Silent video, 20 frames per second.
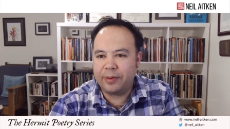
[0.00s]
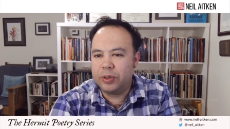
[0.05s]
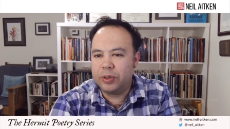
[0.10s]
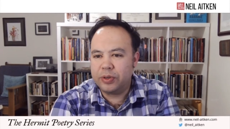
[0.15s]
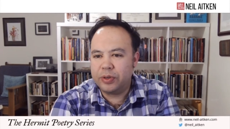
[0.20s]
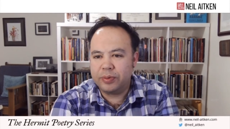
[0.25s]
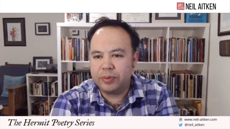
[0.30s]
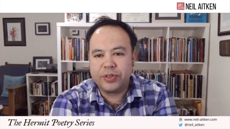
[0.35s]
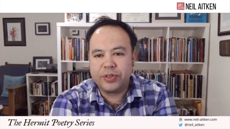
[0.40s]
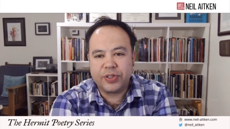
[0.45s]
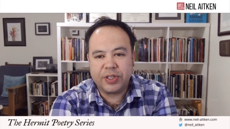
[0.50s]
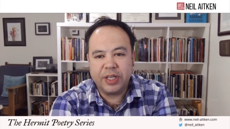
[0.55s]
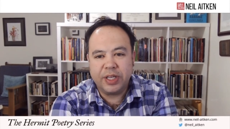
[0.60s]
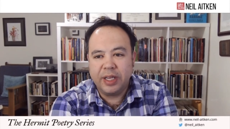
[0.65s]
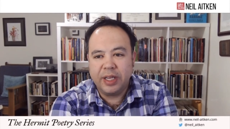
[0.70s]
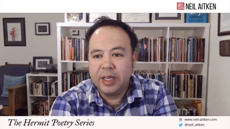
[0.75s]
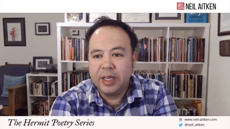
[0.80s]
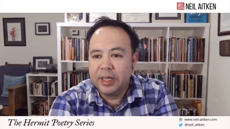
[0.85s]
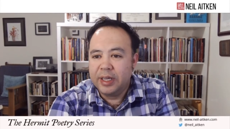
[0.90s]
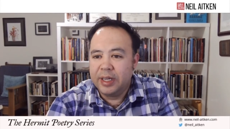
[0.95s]
We'll, we'll
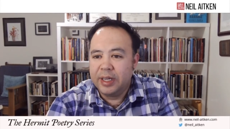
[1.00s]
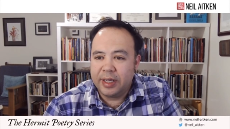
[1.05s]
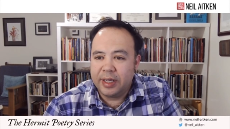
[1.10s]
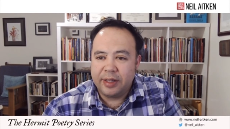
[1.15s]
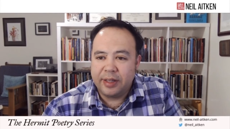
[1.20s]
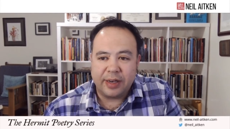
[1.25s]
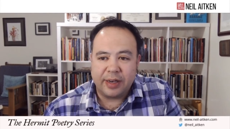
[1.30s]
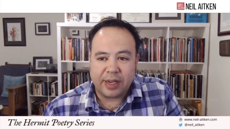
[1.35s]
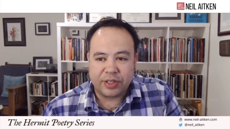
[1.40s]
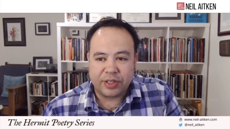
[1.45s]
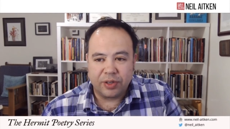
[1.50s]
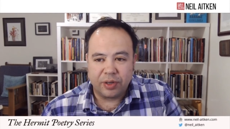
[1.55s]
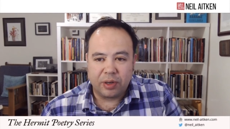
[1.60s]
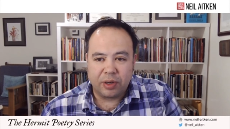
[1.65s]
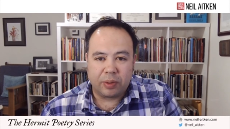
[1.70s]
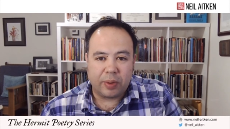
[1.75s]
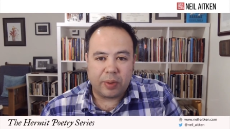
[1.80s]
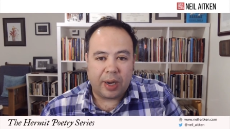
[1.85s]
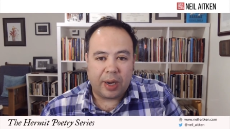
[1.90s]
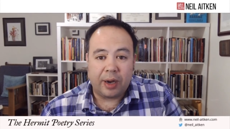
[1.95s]
see in the next
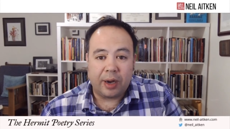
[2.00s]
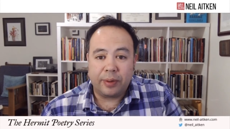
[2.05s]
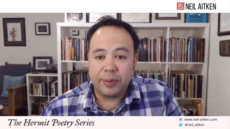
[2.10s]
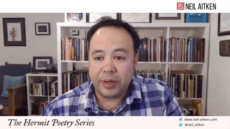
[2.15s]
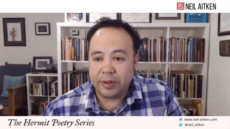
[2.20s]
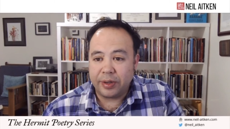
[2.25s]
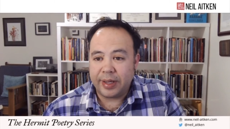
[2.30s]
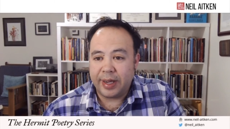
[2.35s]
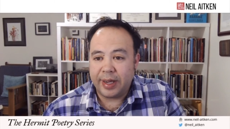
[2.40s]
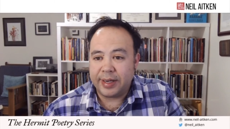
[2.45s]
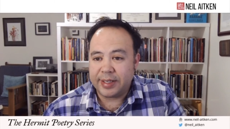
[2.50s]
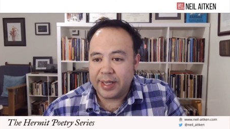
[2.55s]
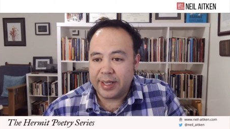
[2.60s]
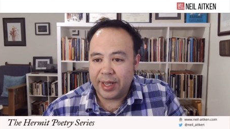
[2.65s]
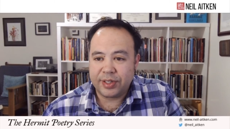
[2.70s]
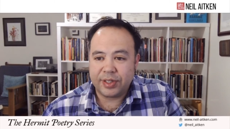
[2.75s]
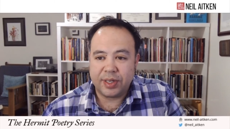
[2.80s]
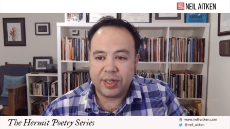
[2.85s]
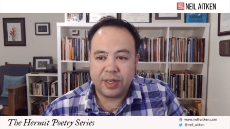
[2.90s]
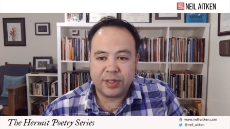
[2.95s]
little while where that
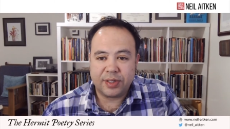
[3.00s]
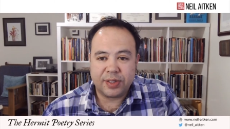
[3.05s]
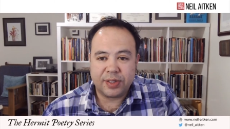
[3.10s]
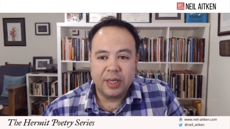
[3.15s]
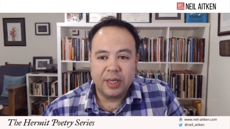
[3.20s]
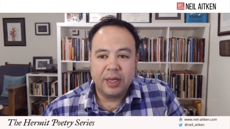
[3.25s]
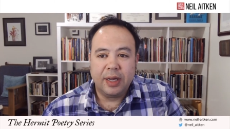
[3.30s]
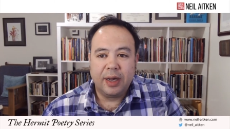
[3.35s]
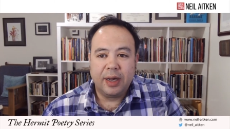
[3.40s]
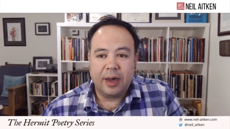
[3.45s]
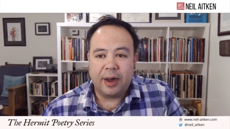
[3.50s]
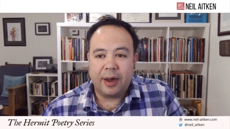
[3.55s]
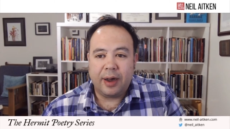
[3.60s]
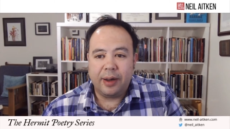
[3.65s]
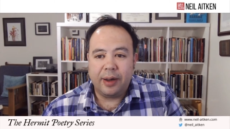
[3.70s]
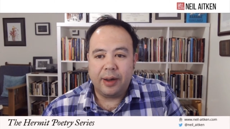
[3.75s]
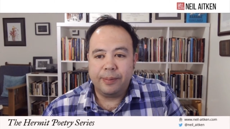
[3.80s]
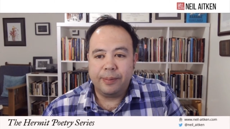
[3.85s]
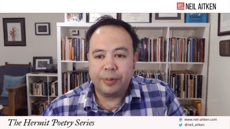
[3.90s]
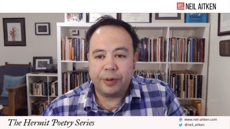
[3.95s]
takes us.
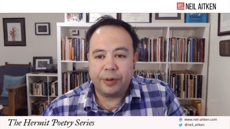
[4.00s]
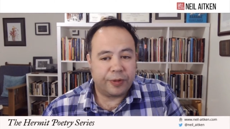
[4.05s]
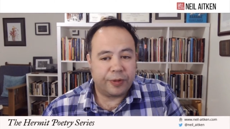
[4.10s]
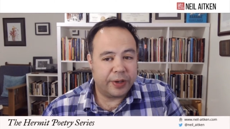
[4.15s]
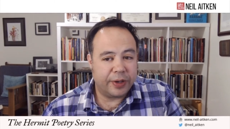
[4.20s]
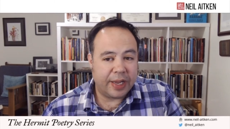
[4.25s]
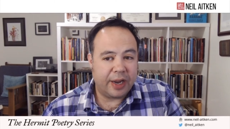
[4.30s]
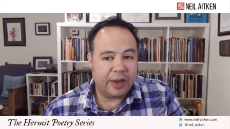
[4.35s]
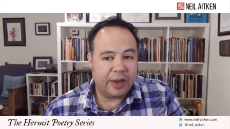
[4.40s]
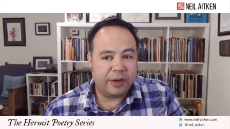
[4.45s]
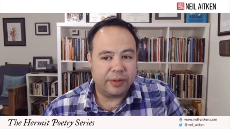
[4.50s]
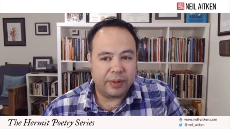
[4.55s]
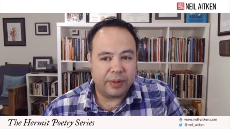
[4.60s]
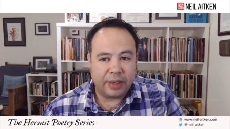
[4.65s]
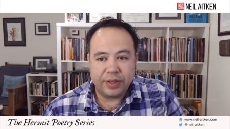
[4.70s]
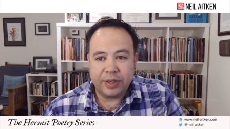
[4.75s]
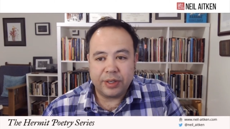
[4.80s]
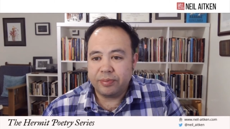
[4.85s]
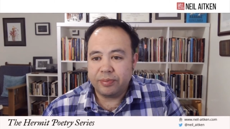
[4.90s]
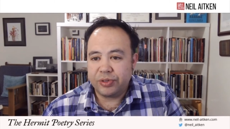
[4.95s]
Um, but for now,
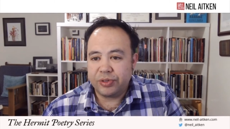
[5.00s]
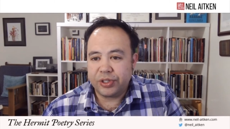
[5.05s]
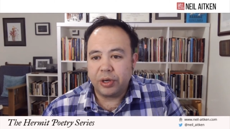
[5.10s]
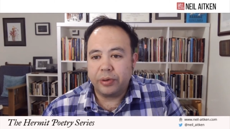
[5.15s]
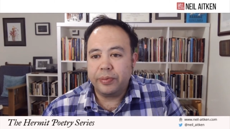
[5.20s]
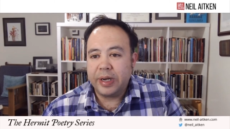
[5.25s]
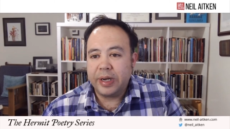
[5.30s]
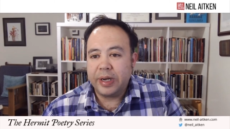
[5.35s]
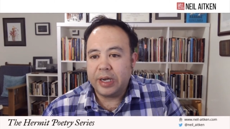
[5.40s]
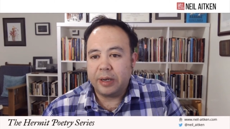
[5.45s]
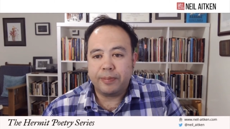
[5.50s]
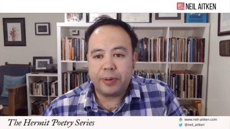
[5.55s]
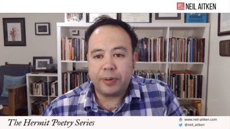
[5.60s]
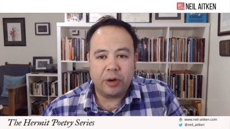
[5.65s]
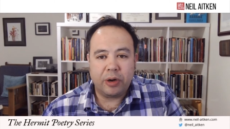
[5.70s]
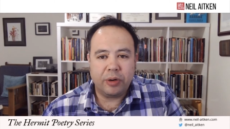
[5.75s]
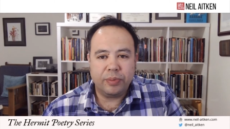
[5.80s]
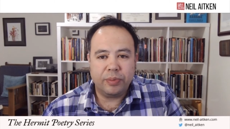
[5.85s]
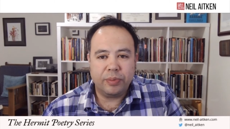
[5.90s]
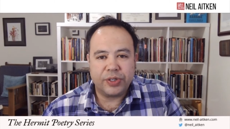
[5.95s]
I'm still reading
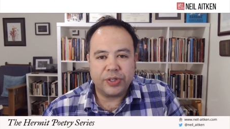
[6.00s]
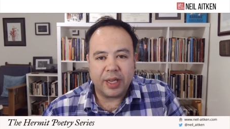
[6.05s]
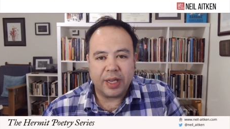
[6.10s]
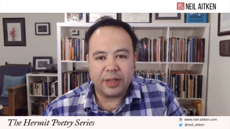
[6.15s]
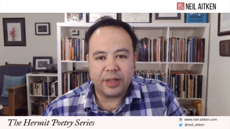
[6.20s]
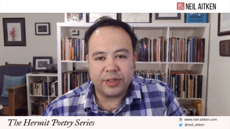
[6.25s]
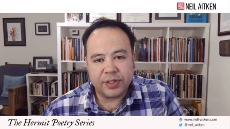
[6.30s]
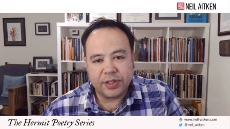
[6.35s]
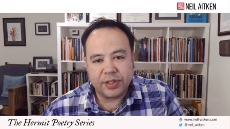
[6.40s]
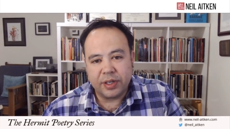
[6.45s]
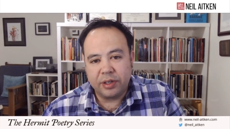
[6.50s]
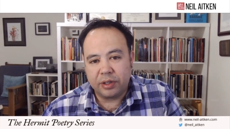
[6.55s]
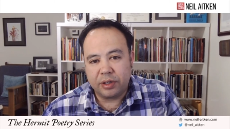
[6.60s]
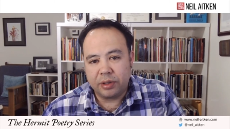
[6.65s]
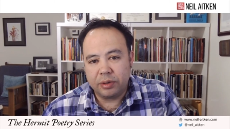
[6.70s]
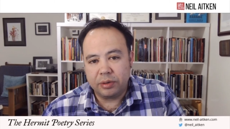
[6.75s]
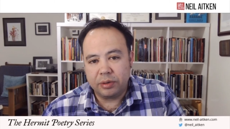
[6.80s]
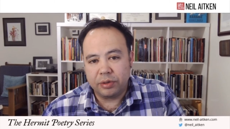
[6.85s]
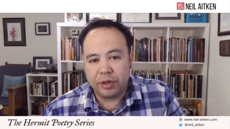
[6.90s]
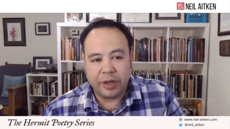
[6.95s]
poems and
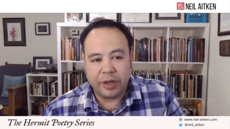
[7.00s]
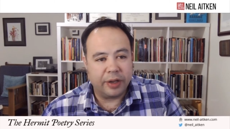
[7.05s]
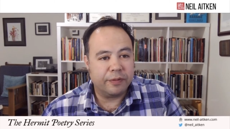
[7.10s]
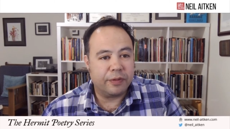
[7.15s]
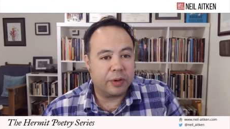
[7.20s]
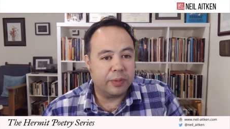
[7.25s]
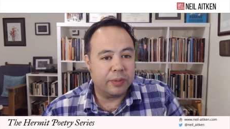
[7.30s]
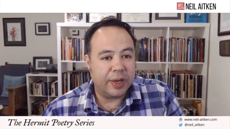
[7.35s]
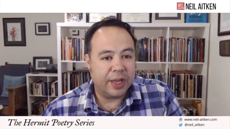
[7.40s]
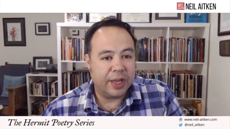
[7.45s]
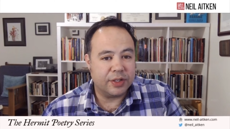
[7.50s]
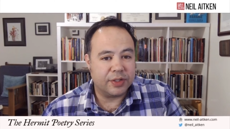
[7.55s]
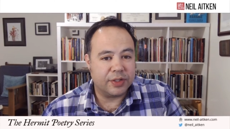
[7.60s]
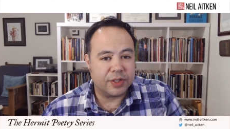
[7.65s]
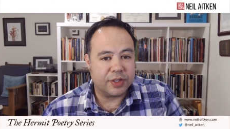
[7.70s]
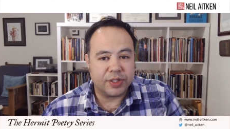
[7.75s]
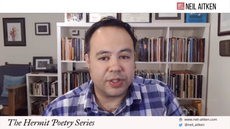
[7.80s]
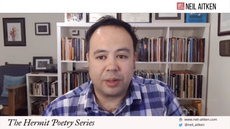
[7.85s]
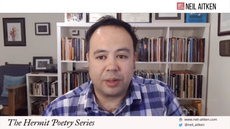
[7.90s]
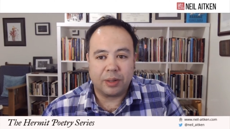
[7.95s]
still looking for ways
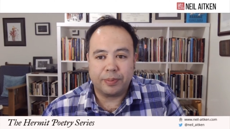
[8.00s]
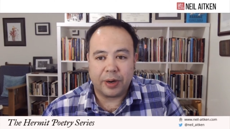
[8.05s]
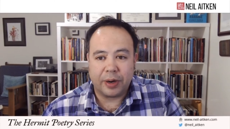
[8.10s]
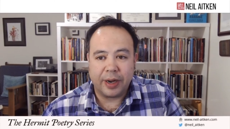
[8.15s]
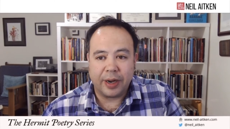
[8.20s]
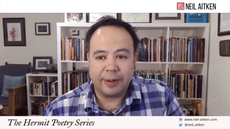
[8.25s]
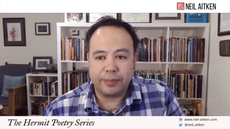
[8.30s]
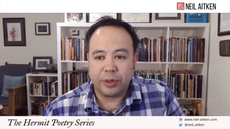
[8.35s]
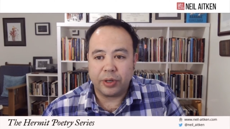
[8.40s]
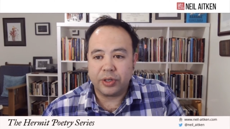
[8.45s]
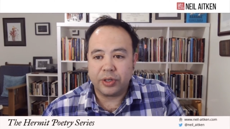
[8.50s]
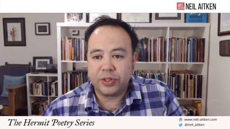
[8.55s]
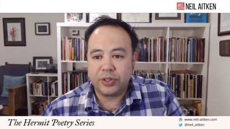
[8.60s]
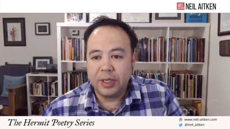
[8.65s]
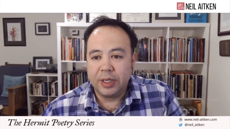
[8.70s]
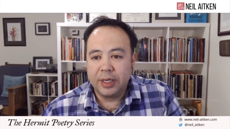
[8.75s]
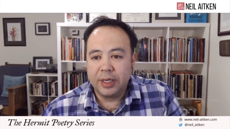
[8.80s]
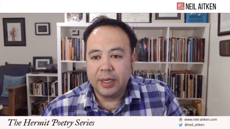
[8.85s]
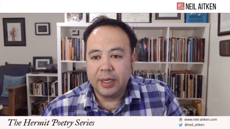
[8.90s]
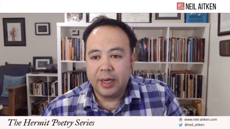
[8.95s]
to celebrate
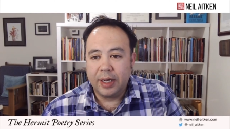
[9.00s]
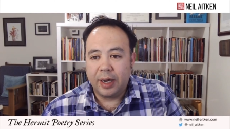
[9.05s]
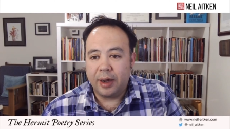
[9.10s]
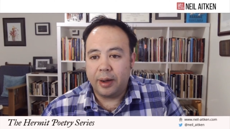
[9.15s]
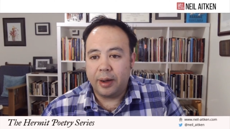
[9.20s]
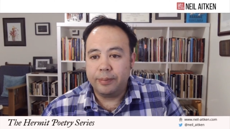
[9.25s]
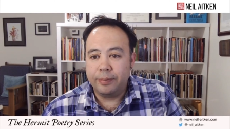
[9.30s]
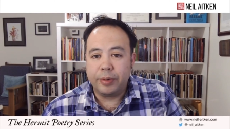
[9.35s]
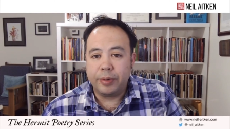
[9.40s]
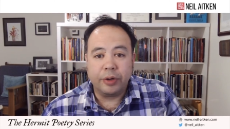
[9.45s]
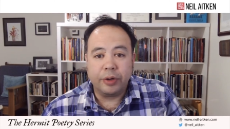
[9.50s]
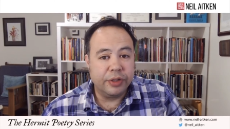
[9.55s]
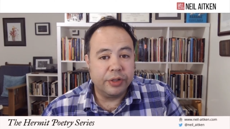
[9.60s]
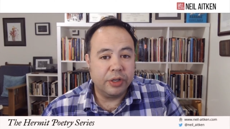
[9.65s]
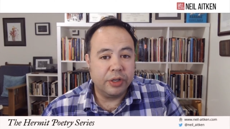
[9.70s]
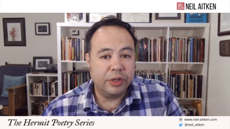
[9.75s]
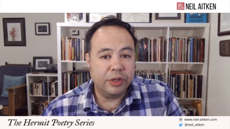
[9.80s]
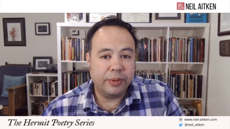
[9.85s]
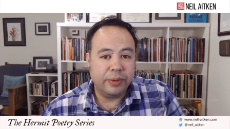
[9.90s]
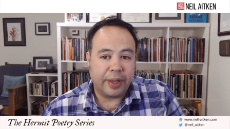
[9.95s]
books, um, both
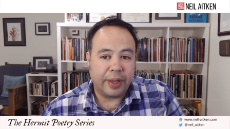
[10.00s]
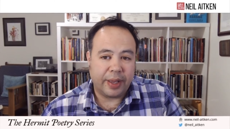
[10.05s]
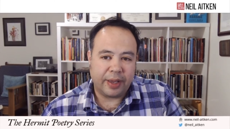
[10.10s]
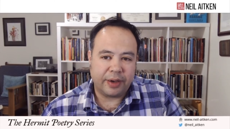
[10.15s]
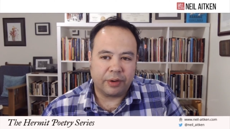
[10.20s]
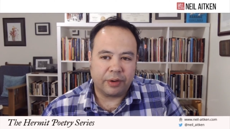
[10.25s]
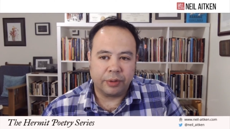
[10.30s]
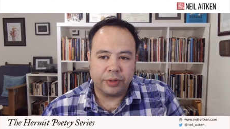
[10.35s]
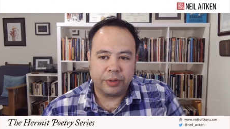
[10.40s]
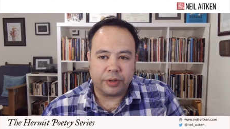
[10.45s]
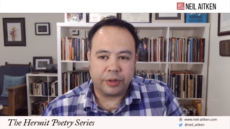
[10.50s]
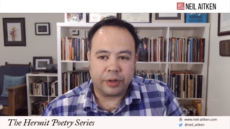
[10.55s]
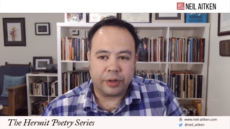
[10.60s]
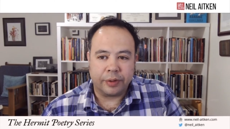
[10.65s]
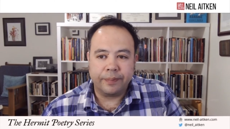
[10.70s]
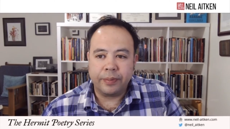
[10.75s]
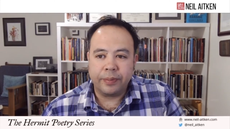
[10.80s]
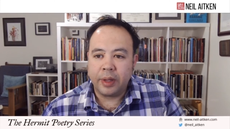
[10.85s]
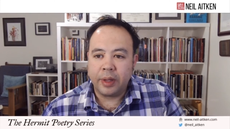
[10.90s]
new and older.